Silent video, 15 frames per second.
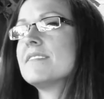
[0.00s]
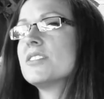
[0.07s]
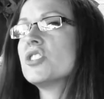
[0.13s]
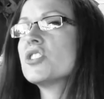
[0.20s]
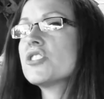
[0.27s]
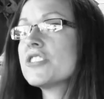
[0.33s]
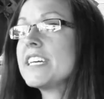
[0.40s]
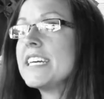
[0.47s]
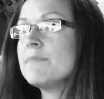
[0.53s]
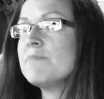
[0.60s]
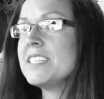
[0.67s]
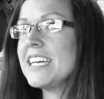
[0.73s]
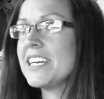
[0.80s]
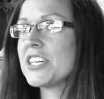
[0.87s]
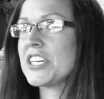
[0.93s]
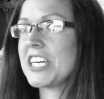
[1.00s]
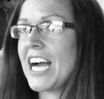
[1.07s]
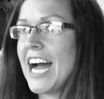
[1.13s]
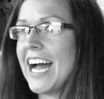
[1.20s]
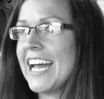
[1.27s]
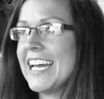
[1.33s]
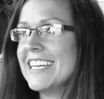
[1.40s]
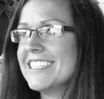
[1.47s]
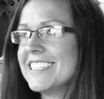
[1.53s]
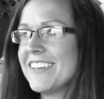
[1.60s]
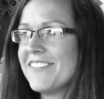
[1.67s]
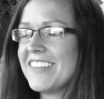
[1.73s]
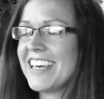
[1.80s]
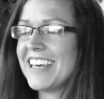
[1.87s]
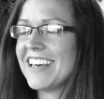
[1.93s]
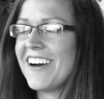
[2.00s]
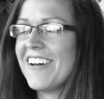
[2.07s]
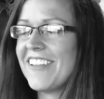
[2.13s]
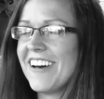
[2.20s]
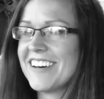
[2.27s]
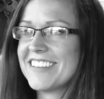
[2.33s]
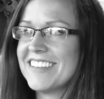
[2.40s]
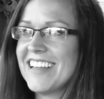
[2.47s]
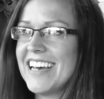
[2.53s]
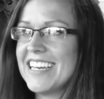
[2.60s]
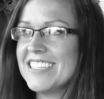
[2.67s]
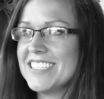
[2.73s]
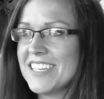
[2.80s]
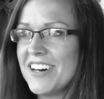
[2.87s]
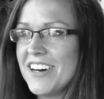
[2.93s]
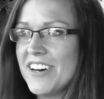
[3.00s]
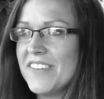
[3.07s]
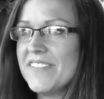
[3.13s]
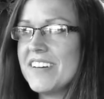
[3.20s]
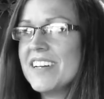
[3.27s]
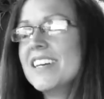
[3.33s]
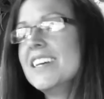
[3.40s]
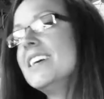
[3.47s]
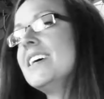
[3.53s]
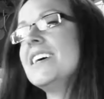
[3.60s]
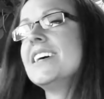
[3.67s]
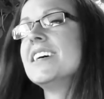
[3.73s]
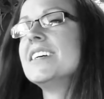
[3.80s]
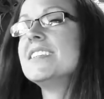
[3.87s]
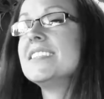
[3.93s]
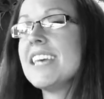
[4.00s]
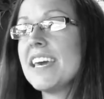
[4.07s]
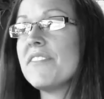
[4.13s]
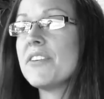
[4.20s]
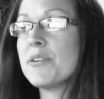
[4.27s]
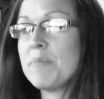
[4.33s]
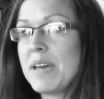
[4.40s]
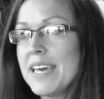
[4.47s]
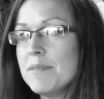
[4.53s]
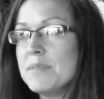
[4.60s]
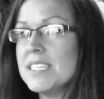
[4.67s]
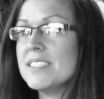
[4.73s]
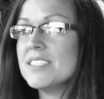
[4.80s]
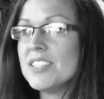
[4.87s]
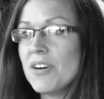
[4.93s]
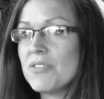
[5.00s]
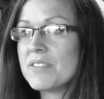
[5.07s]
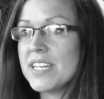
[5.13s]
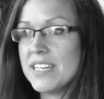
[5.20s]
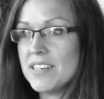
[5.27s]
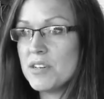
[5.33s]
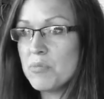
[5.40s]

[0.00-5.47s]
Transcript: screamed and cried, something along the lines of, "Save your babies, don't get an